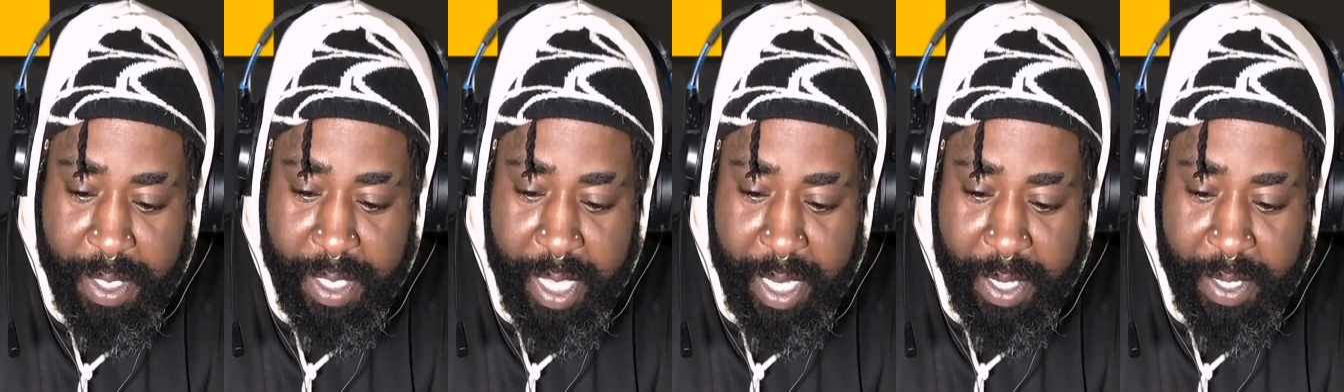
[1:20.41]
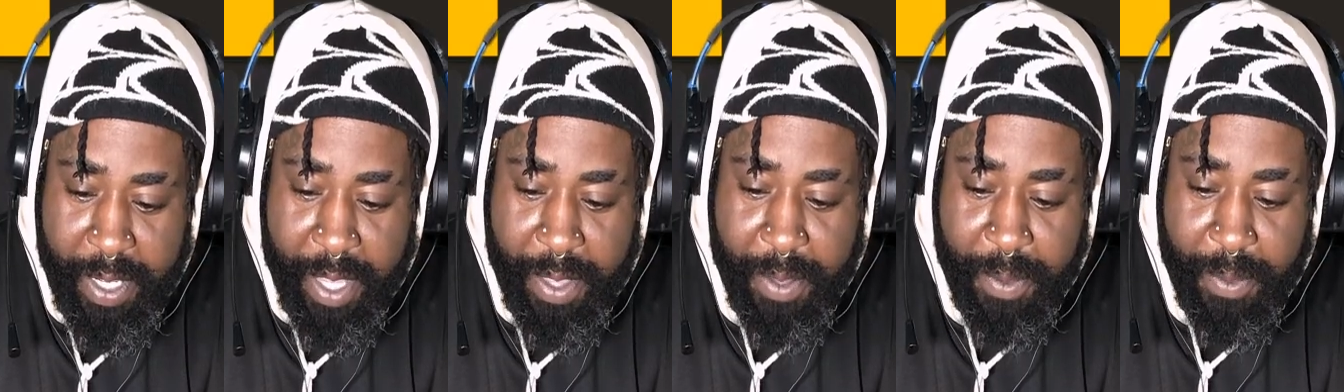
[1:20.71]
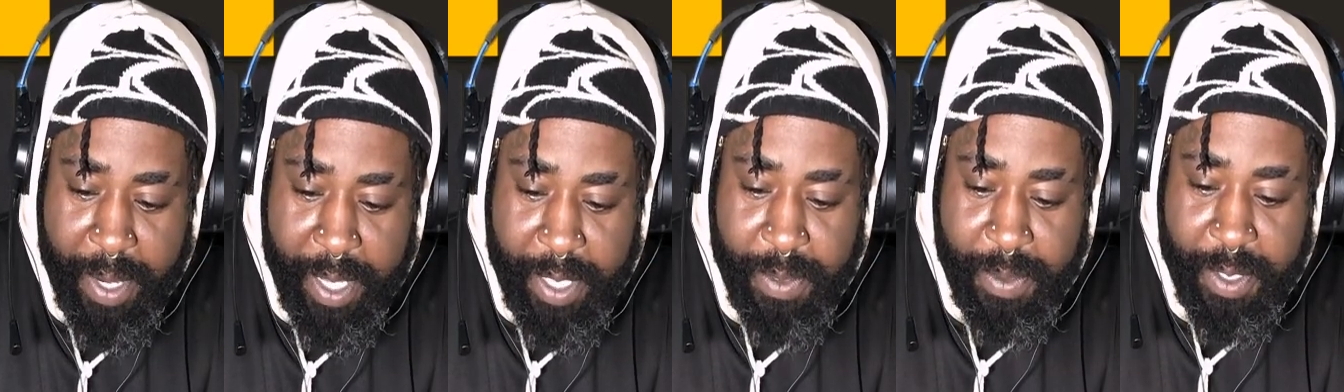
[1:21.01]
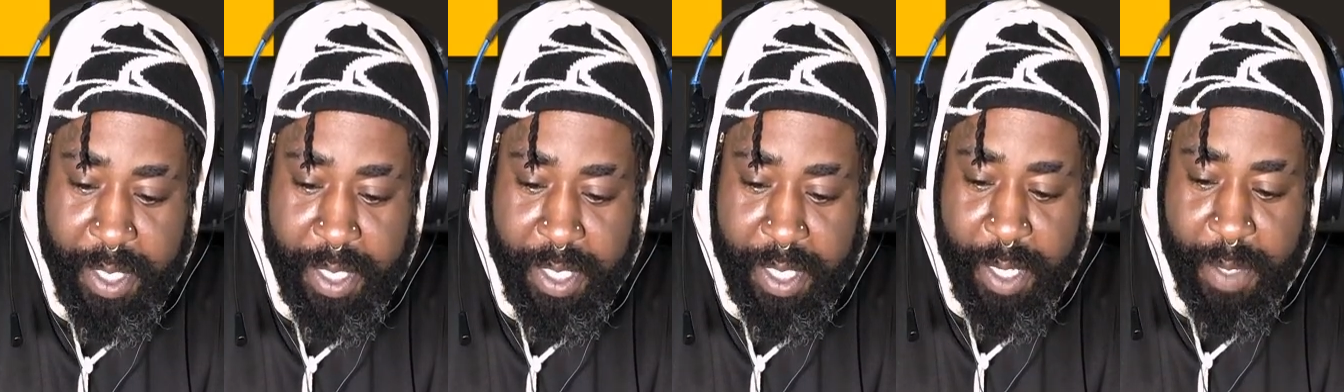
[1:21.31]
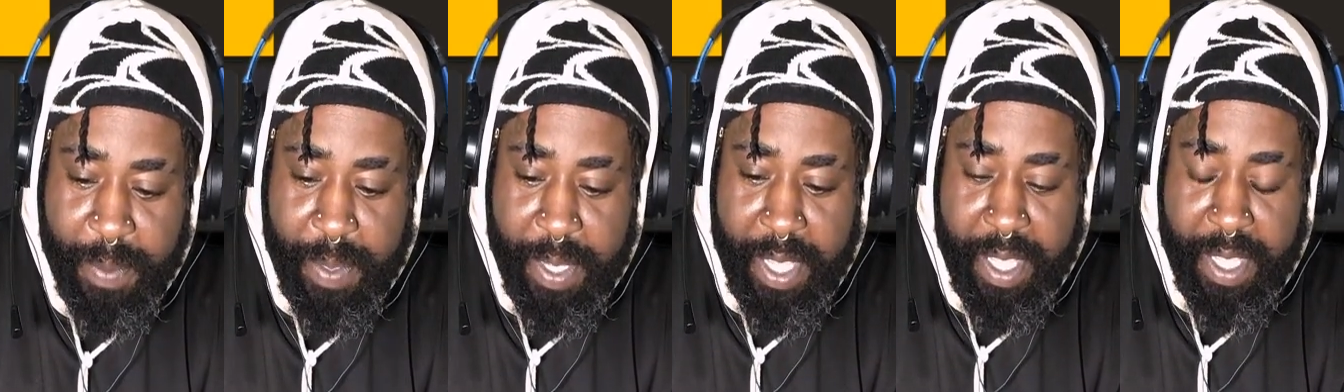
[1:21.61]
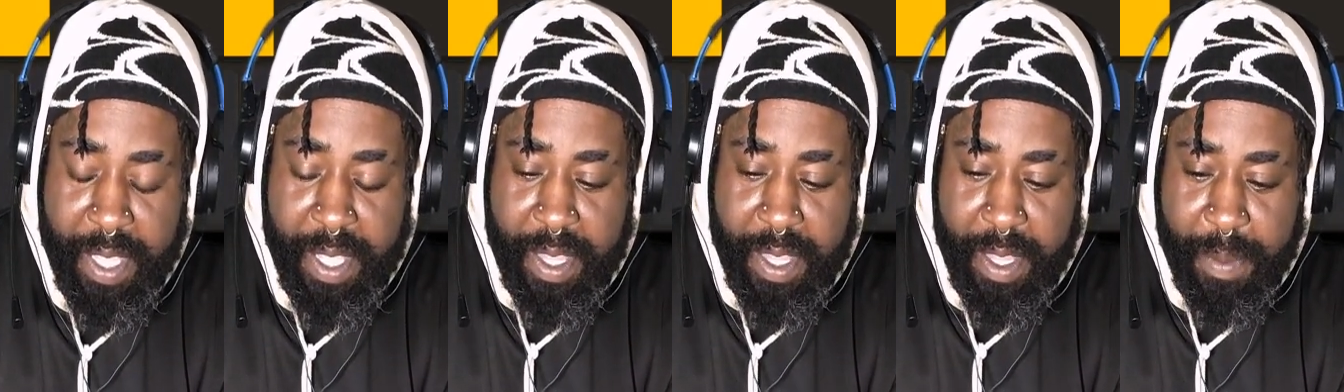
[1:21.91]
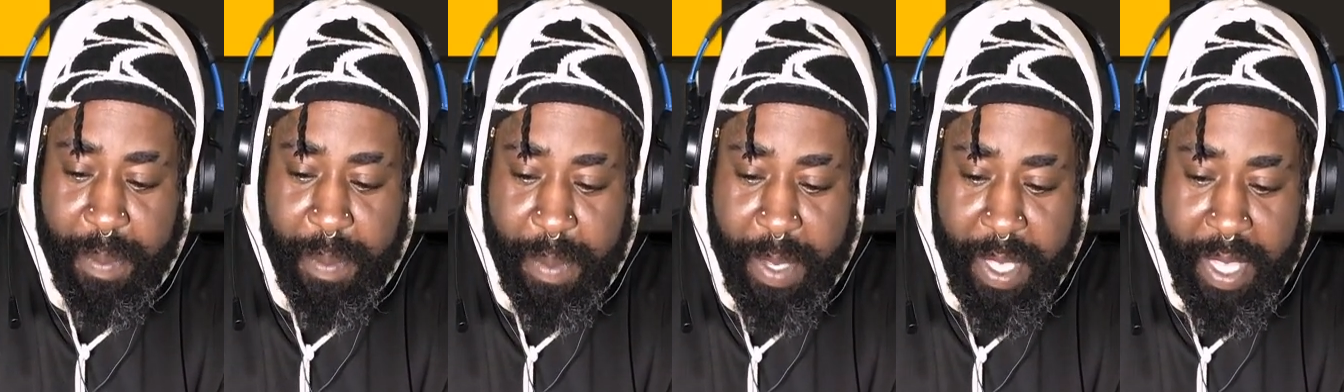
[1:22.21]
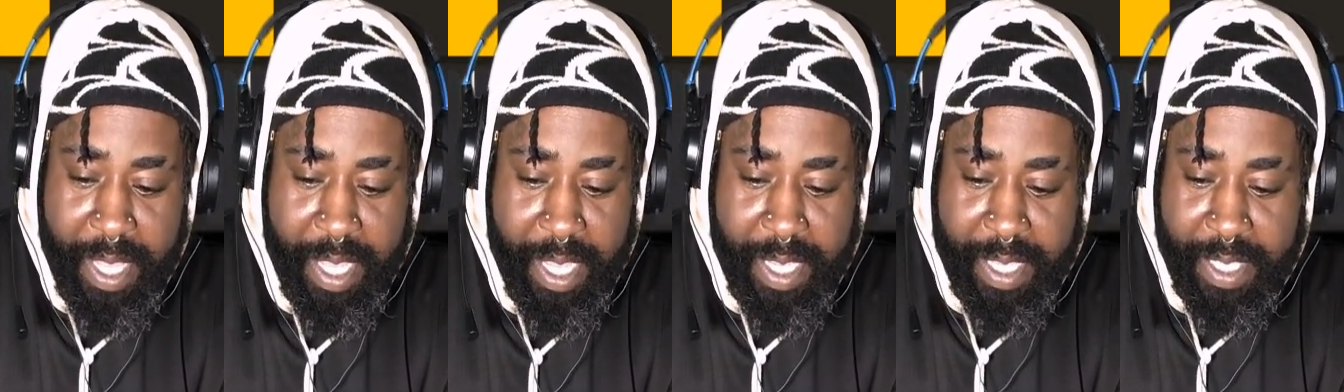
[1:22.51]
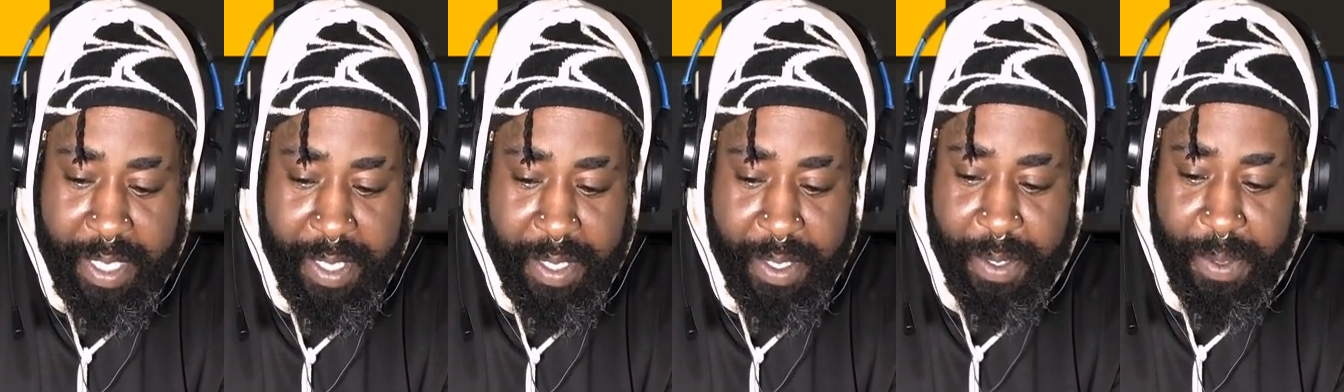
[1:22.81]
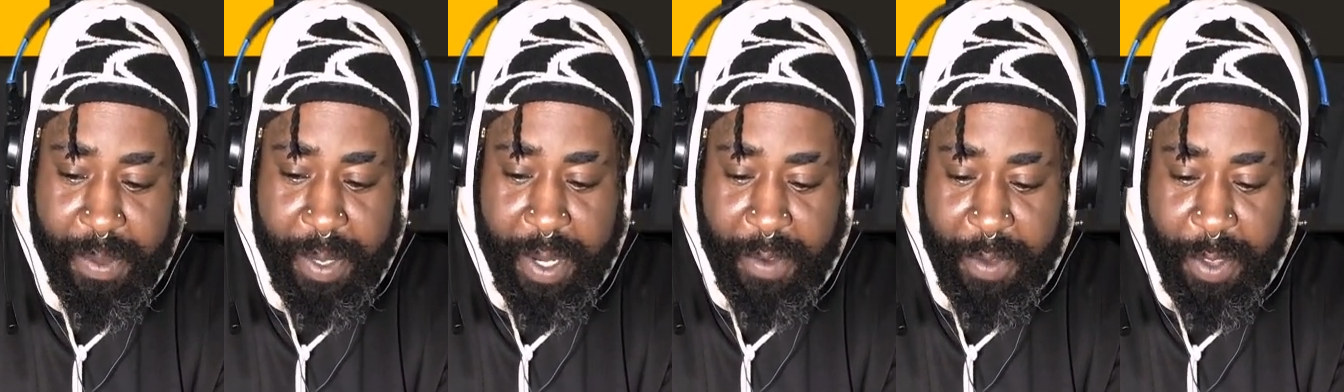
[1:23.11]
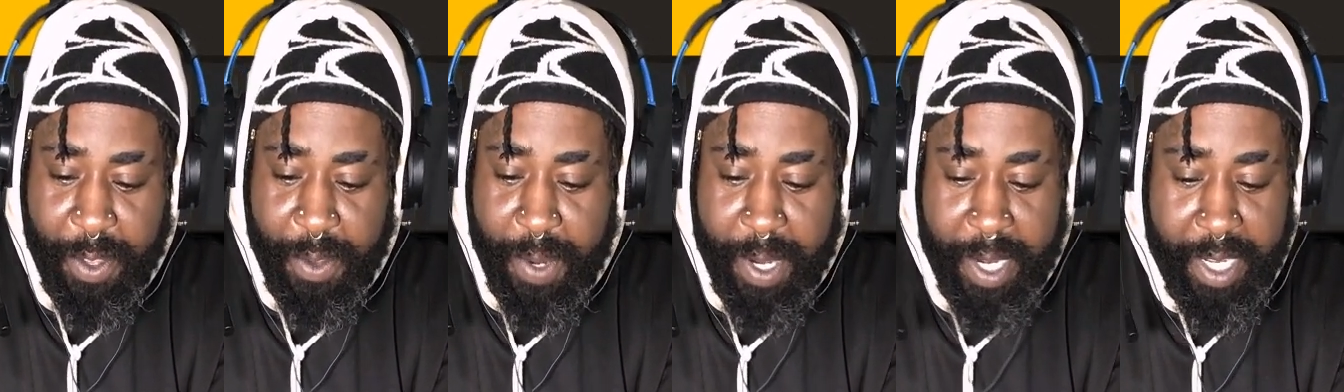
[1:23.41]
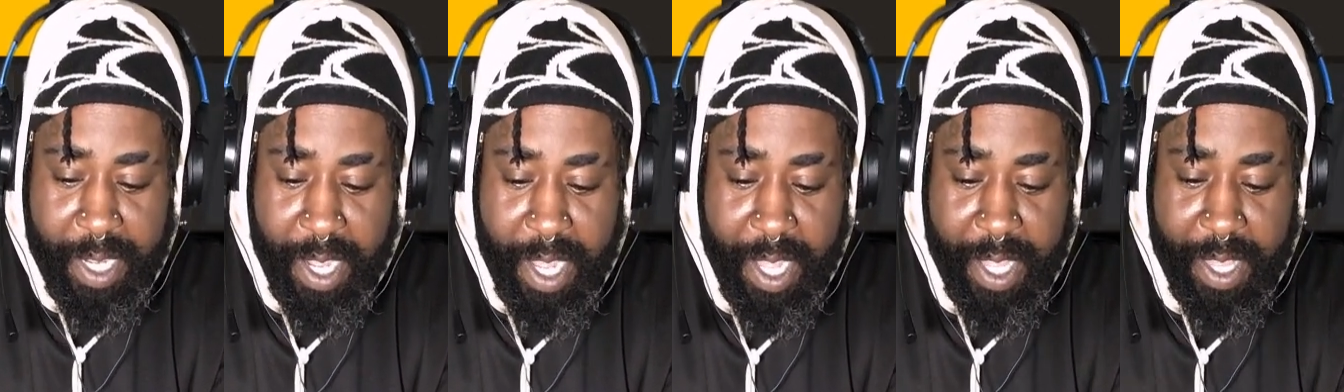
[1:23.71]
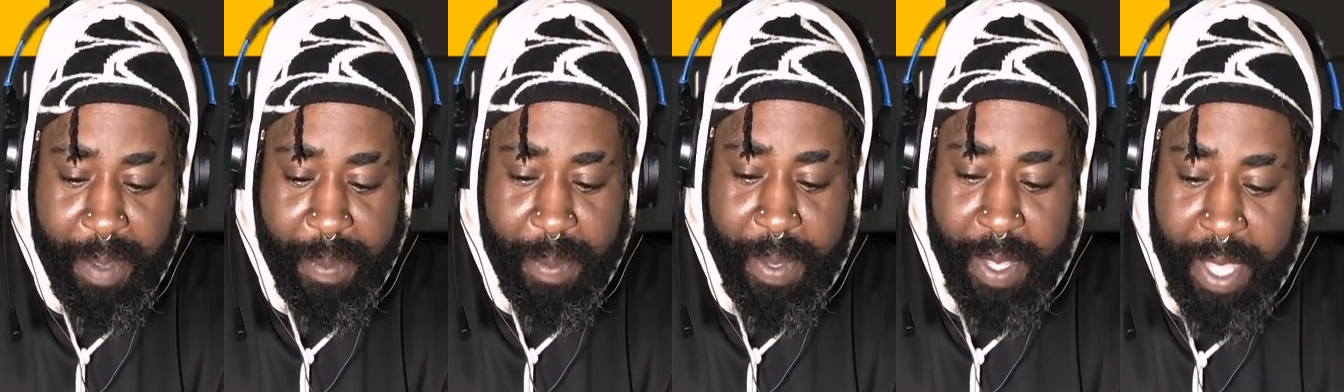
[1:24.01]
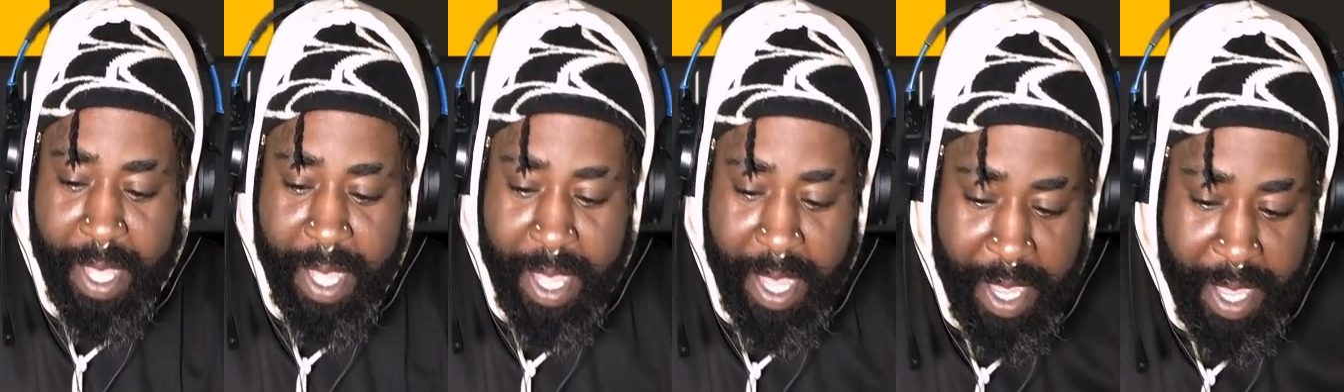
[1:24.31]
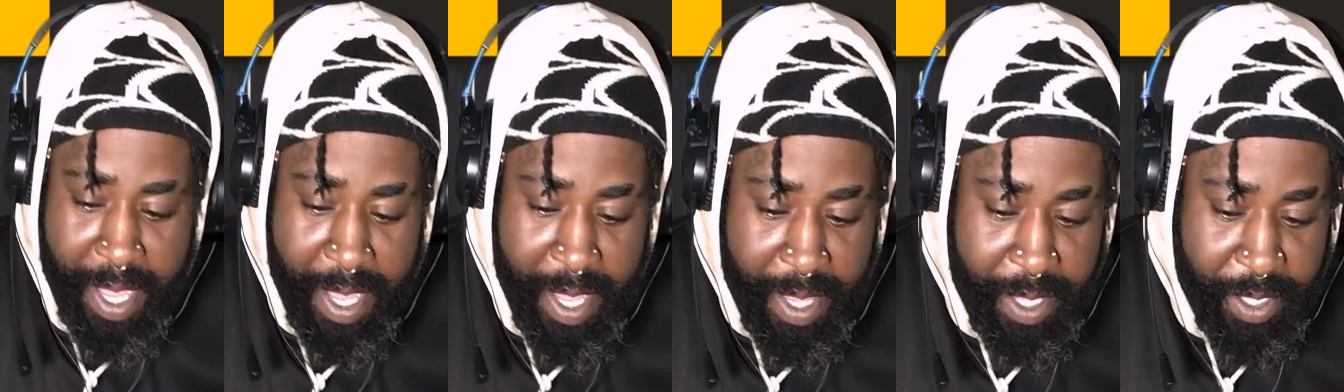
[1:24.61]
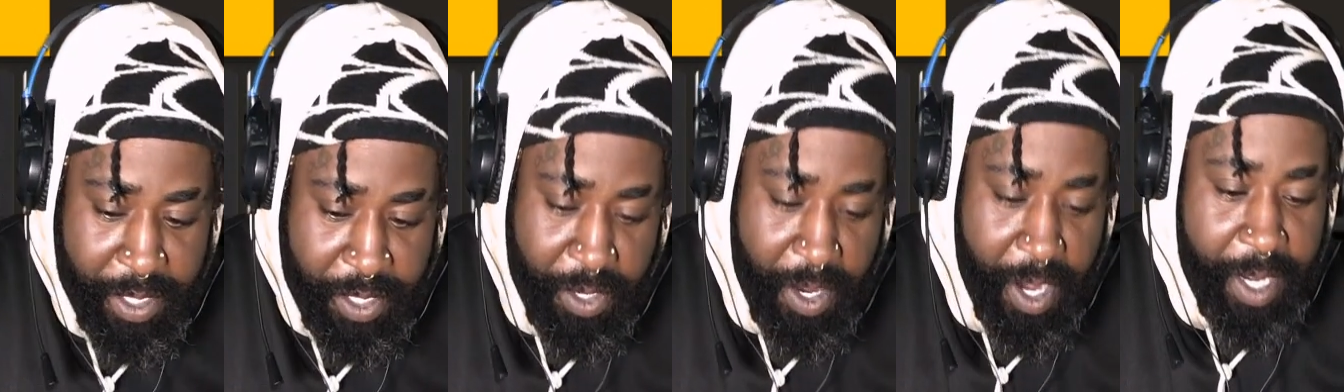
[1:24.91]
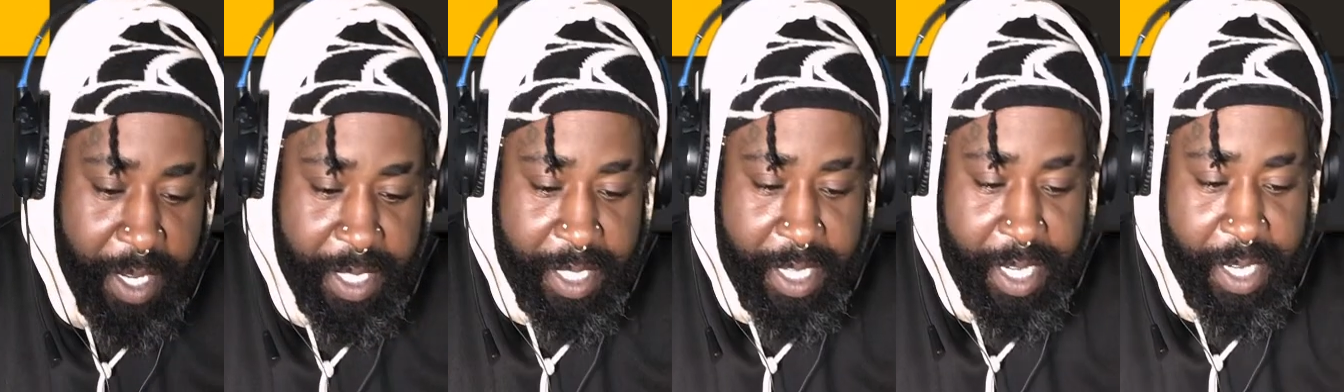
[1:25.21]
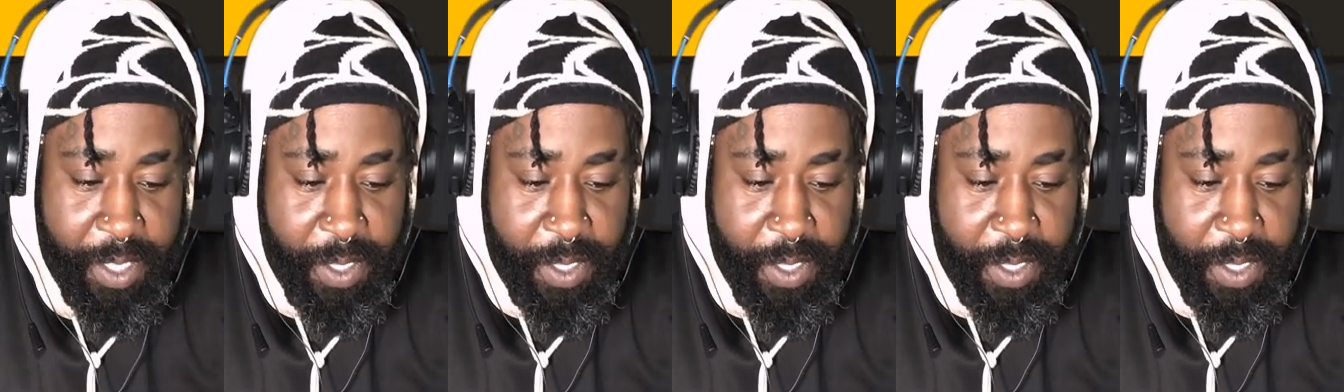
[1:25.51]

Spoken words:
then you got the reds, which is going to be the mythics or whatever you want to call them, the strongest tier.